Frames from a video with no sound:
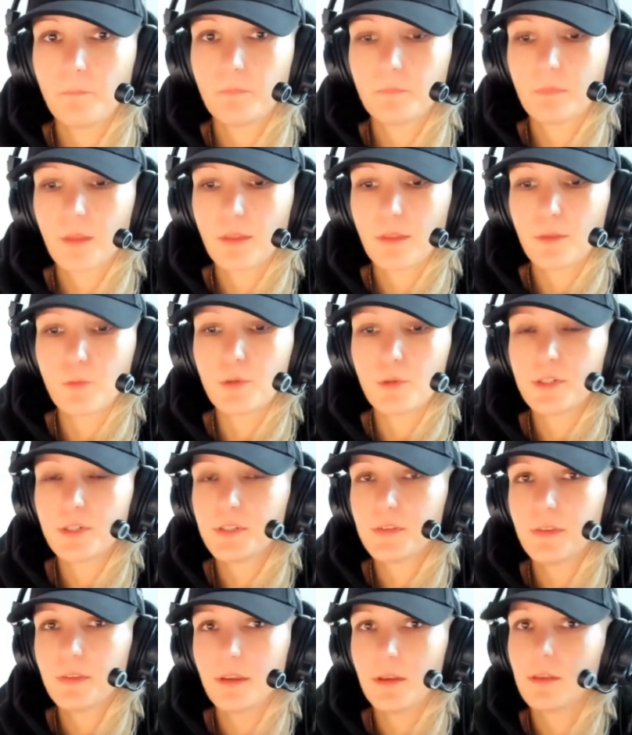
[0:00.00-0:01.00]
the
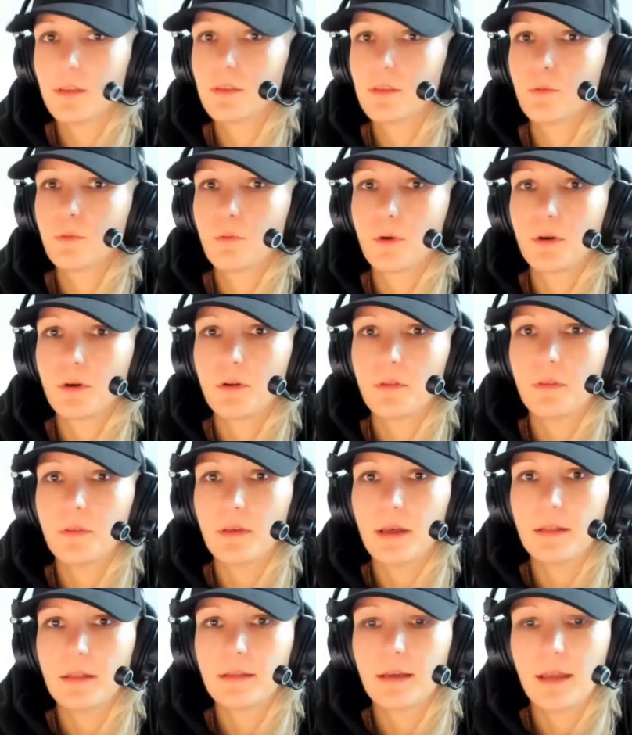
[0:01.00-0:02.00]
worst thing in the world,
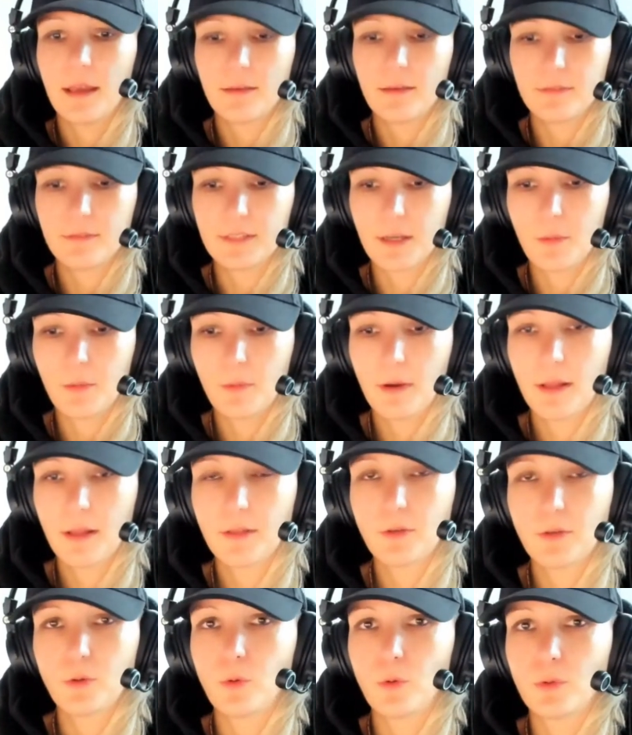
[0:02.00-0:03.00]
that I have someone
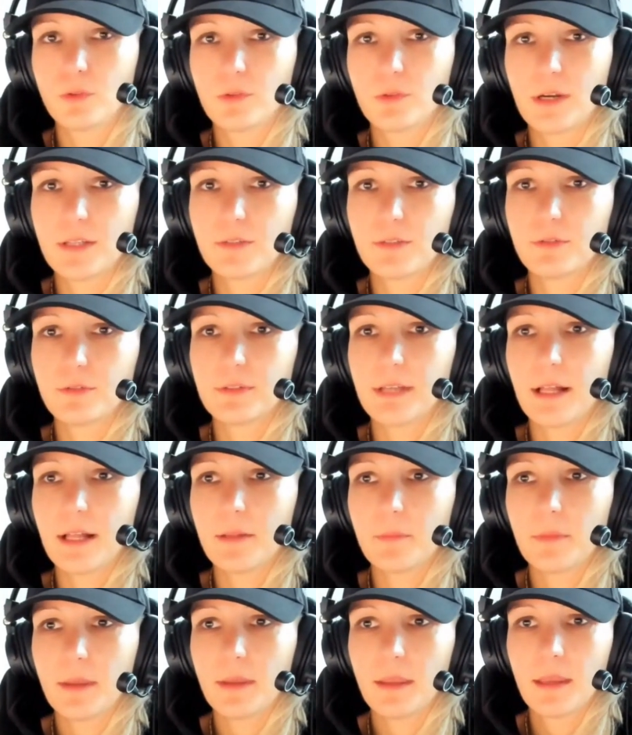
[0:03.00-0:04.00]
who tries to tell
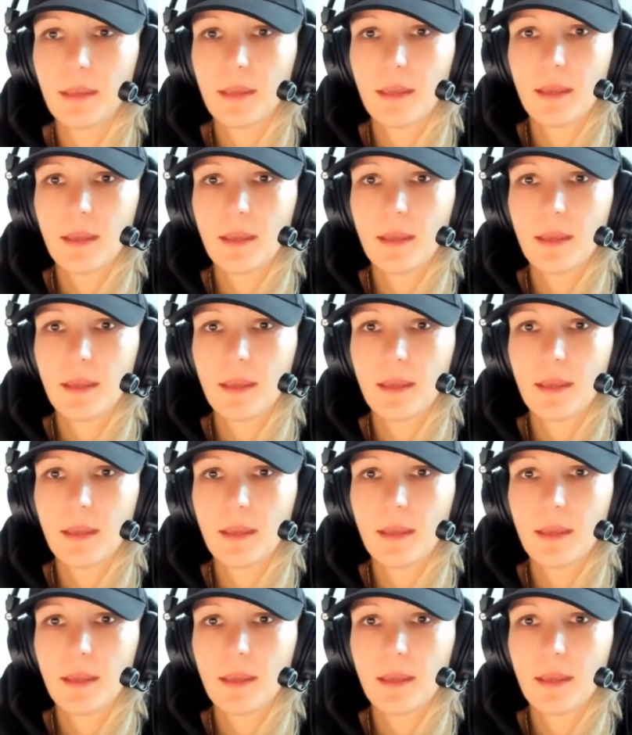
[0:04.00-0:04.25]
me,